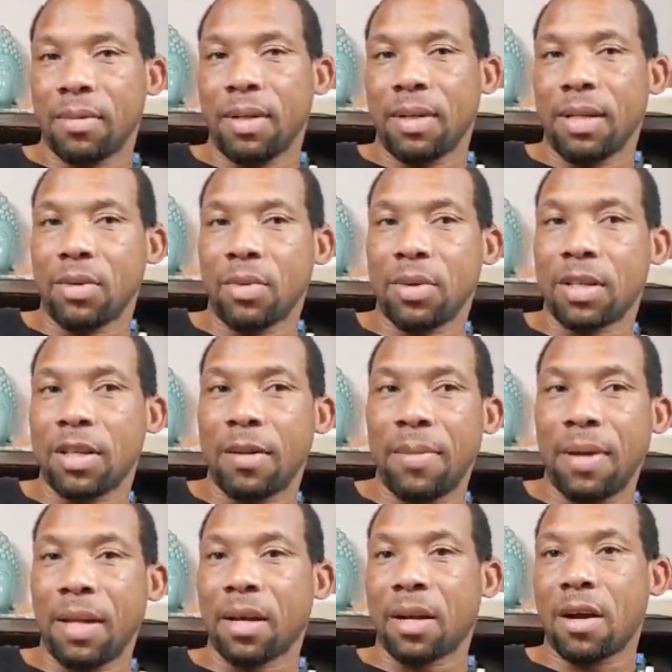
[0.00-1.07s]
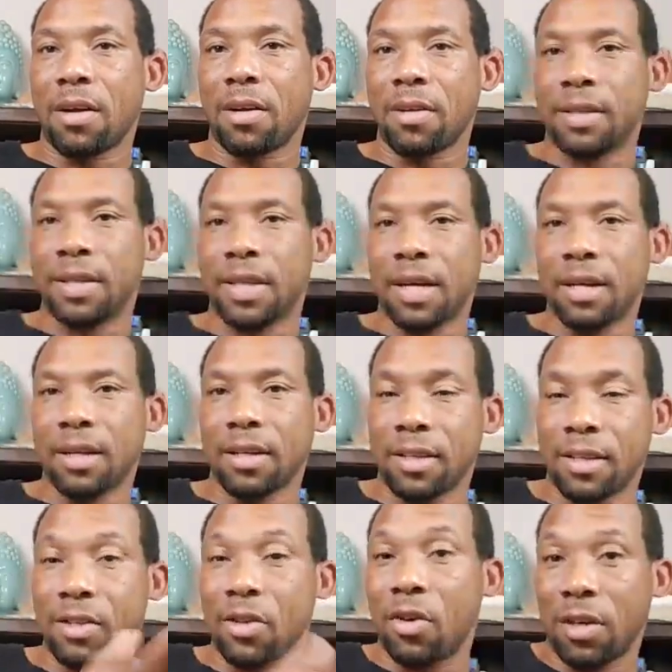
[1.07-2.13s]
It's always going to be in a cardinal sign because
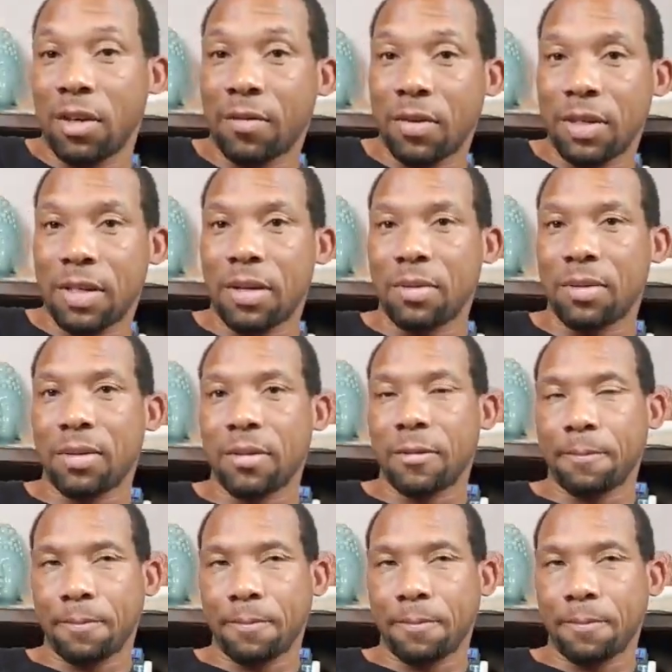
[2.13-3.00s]
it's on the first house.